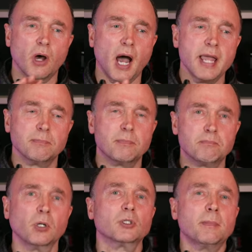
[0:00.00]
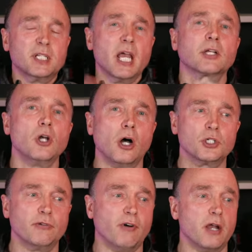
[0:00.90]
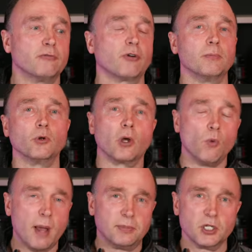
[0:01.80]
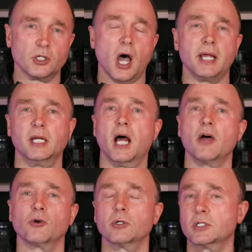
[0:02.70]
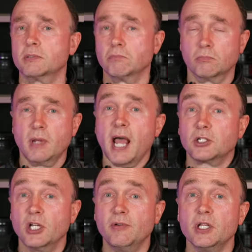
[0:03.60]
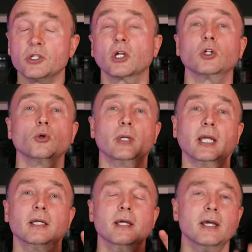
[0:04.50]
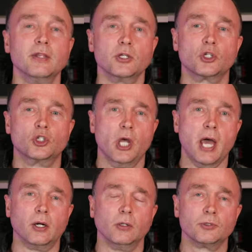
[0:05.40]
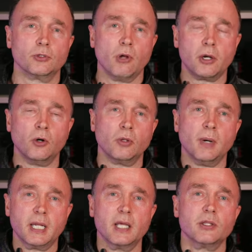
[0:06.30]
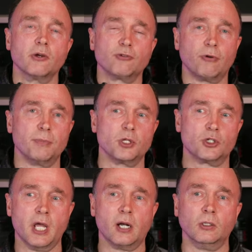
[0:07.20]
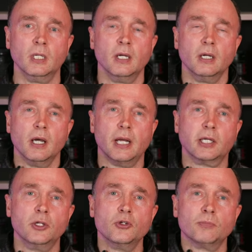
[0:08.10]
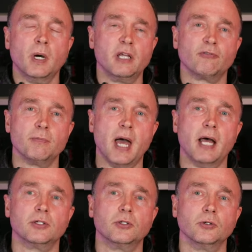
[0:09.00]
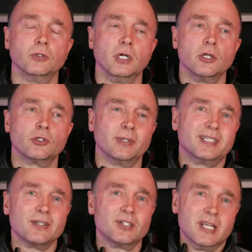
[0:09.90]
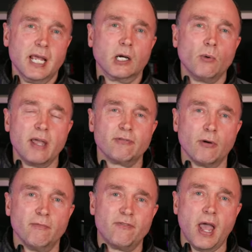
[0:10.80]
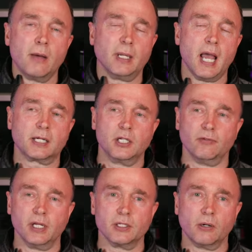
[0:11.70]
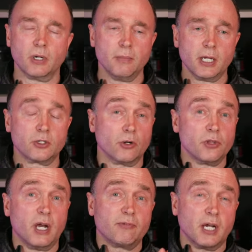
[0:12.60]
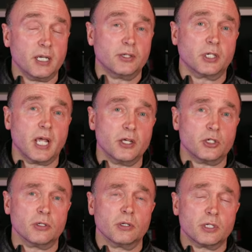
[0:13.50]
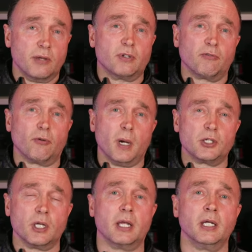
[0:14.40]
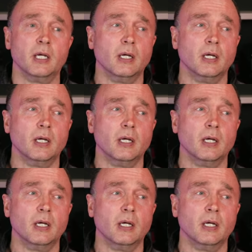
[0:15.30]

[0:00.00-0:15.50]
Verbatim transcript: I built up a technology fund from doing web design and other activities, including this channel. So not all the money in there is from this channel. And I can use money from that too, so it doesn't take away from family activities. I want to make sure that I've got an education saved up for my son.